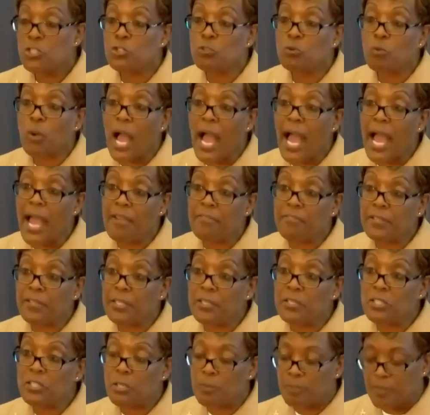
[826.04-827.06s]

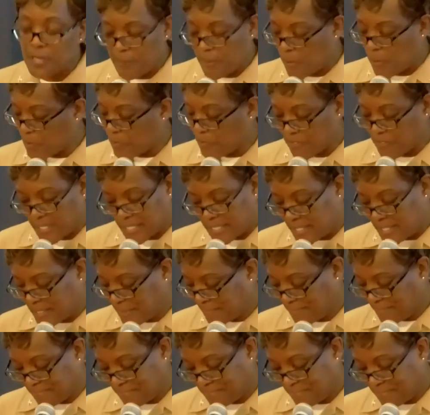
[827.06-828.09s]
striving to be perfect.